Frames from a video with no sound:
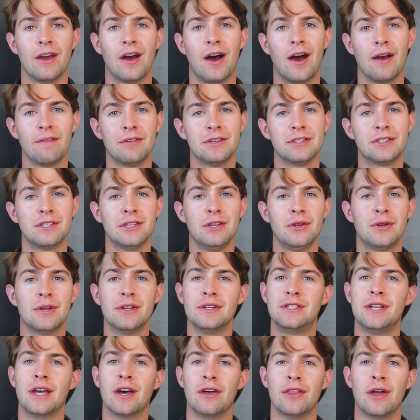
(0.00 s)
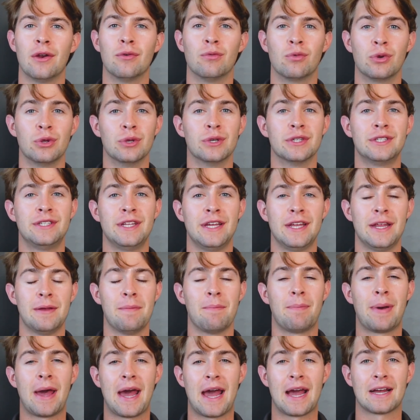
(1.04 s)
Obviously, you can tell that real estate
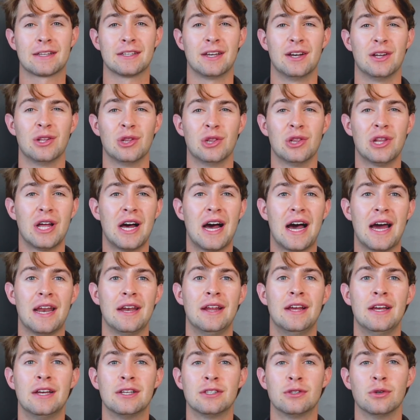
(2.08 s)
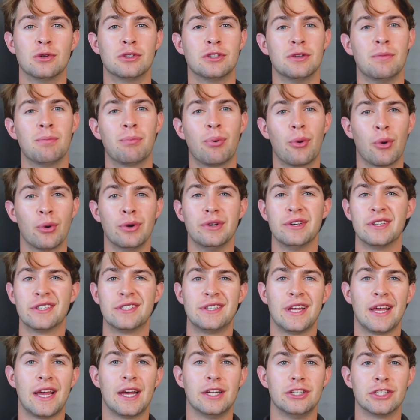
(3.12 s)
impacts a lot, so it's important to
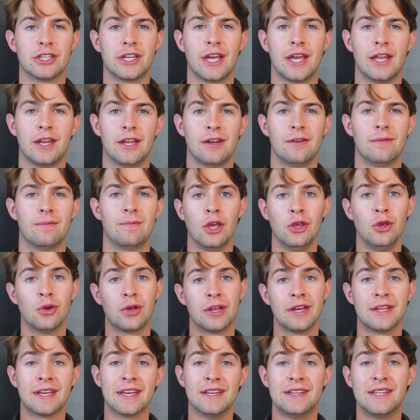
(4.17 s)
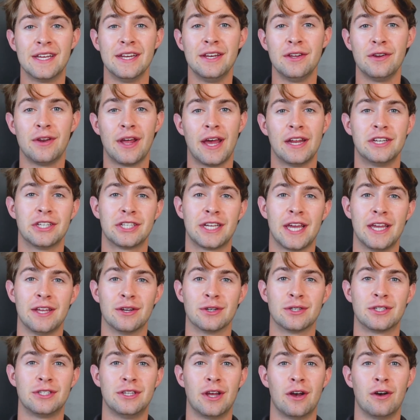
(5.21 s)
stay educated. You can continue to educate
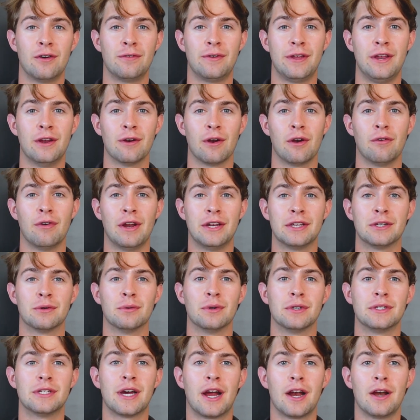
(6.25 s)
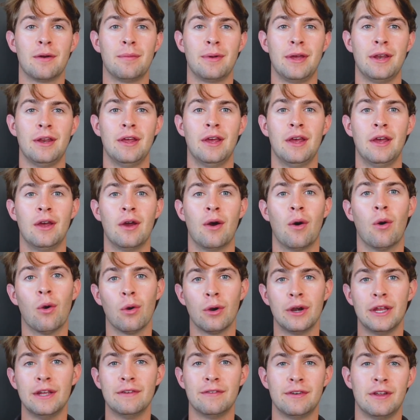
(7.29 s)
yourself here at Rent to Retirement,
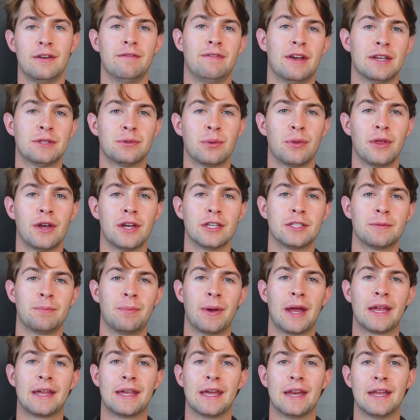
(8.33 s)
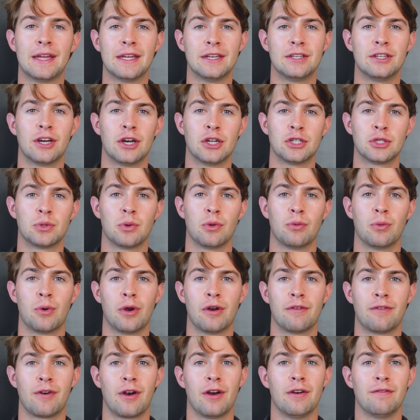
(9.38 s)
or even invest with us by getting in touch with one
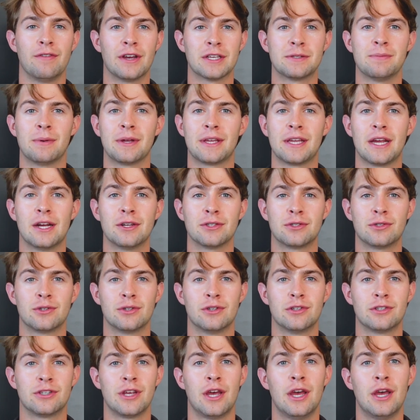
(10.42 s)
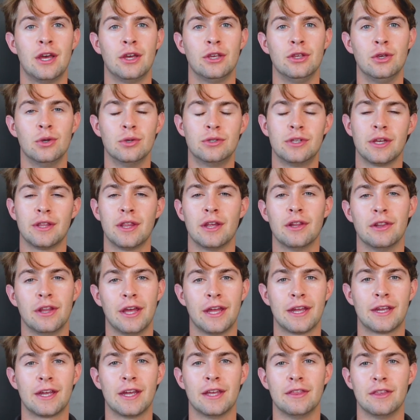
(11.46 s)
of our investment counselors using the
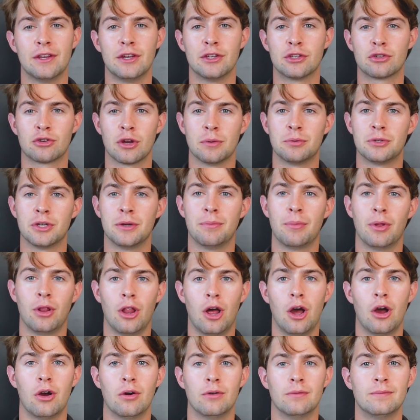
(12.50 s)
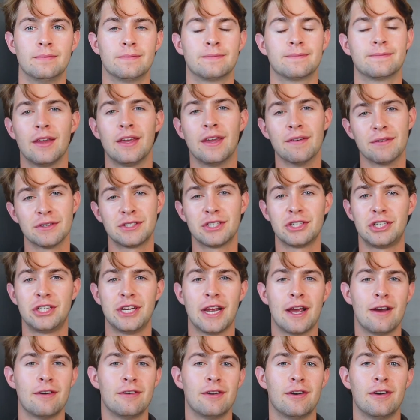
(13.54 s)
link in the description below. Give us a
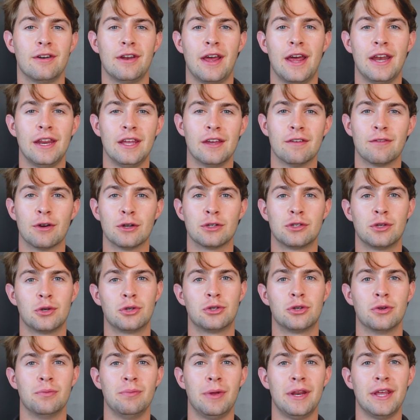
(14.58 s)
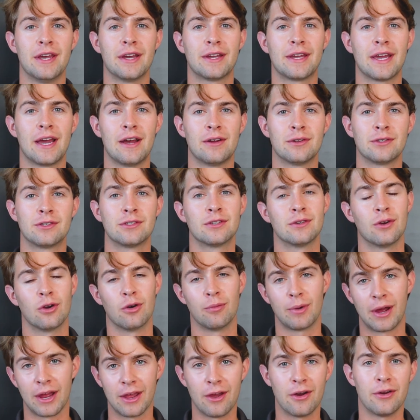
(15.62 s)
shout on any of our social media accounts or
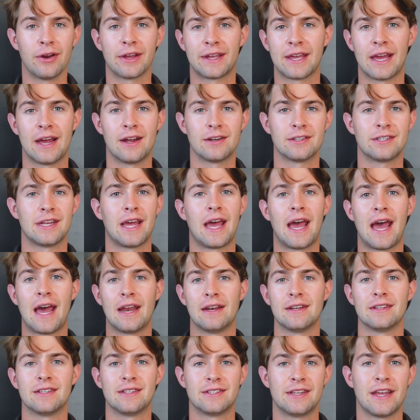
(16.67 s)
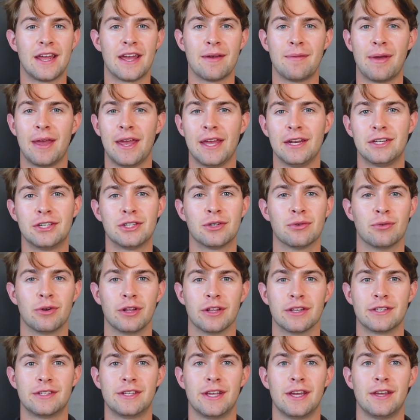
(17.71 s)
my own accounts at Sam H
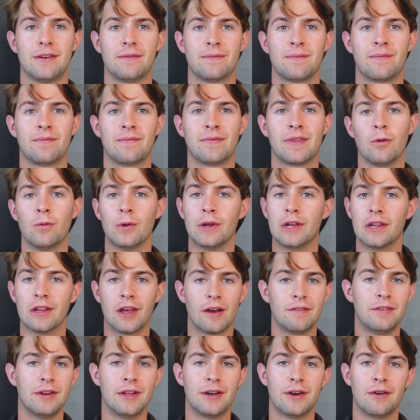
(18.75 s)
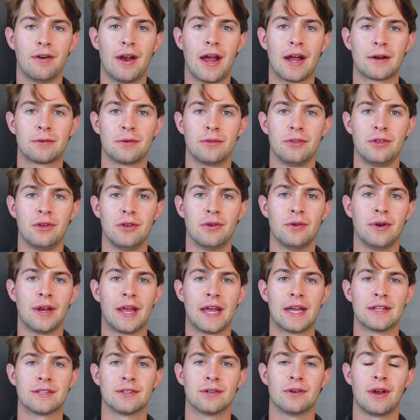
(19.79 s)
Real Estate. We'd love to interact with you and
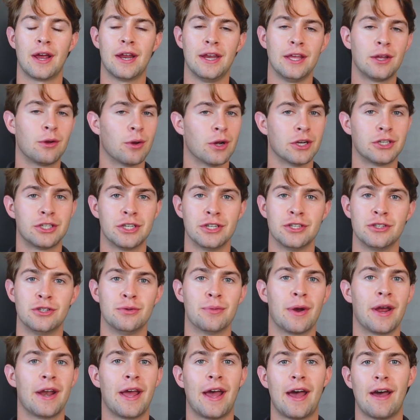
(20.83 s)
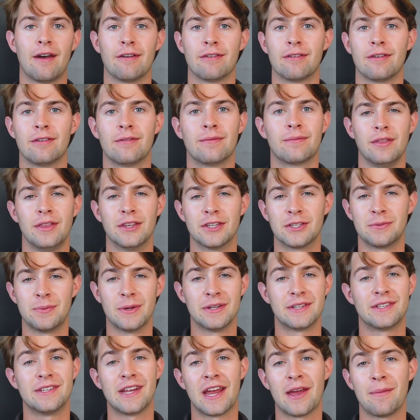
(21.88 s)
answer any questions you might have. This has been
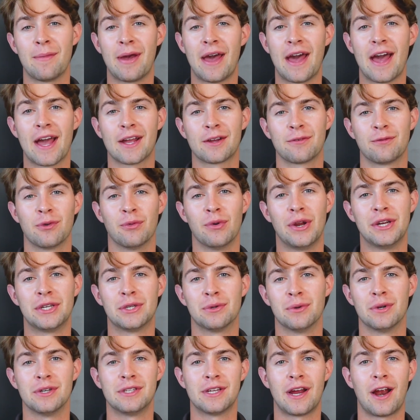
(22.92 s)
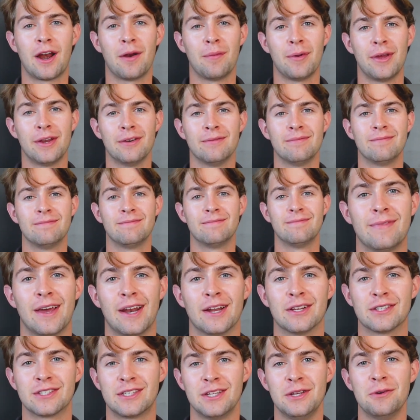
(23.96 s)
Sam Hack for Rent to Retirement, and
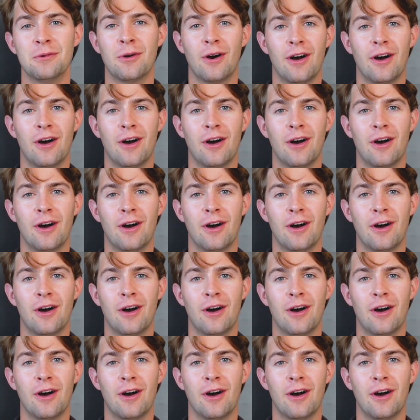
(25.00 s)
I'll see you